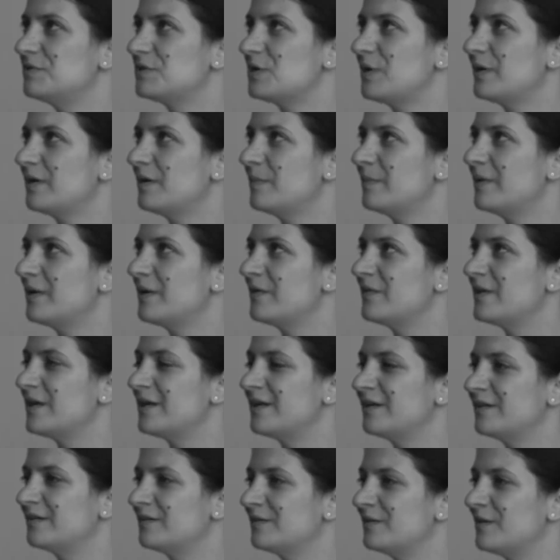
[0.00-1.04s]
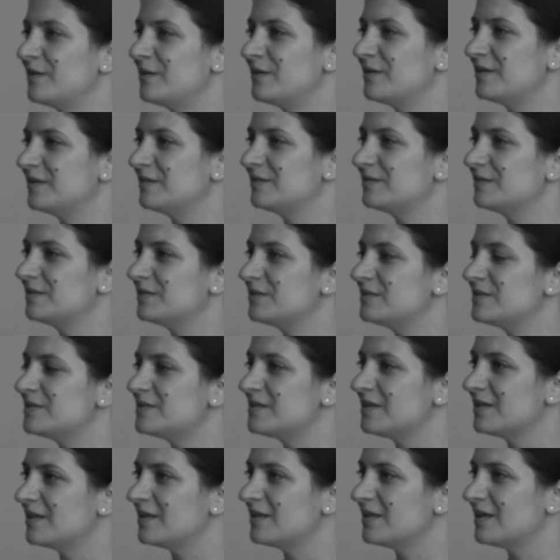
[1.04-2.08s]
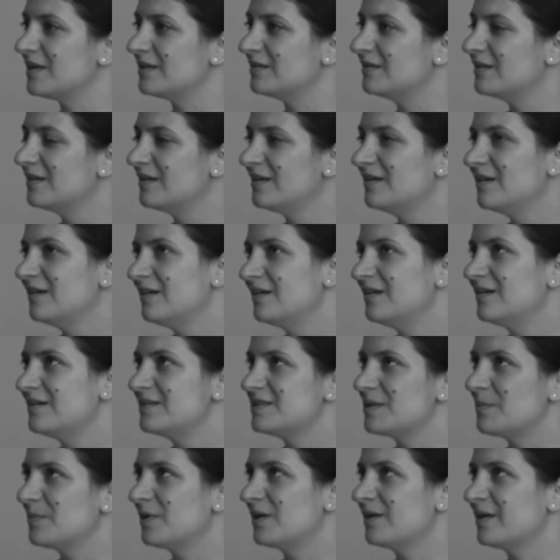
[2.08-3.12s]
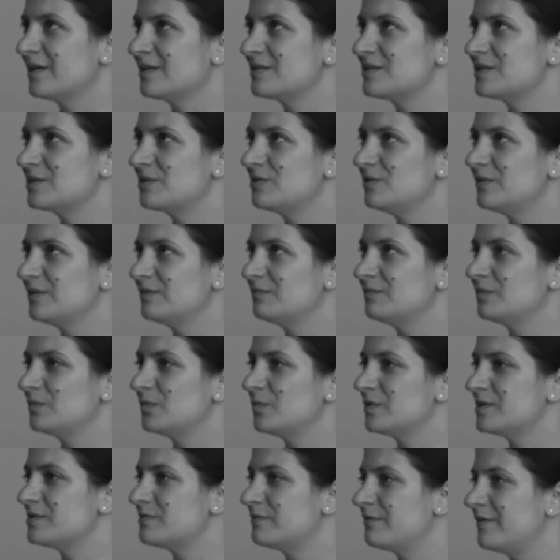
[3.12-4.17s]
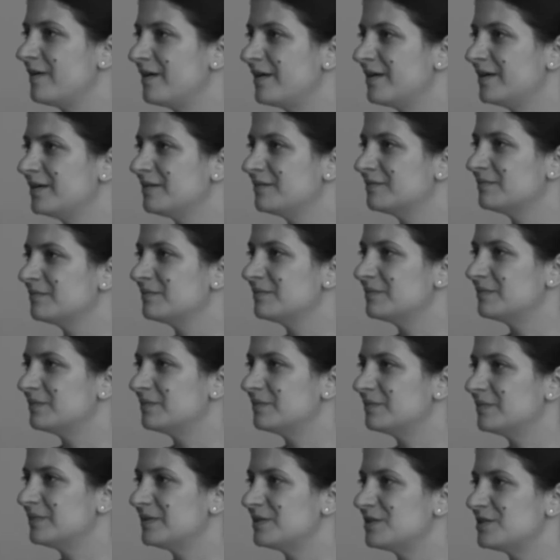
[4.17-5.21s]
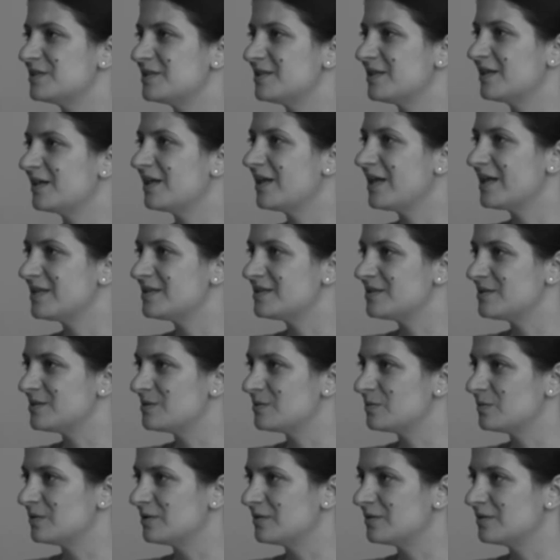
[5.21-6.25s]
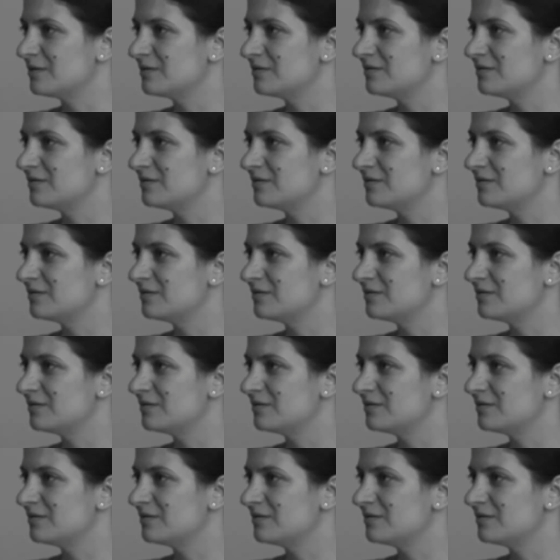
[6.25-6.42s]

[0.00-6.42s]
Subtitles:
Talk about that in an article. You say that something like school was fine, but just the classes were...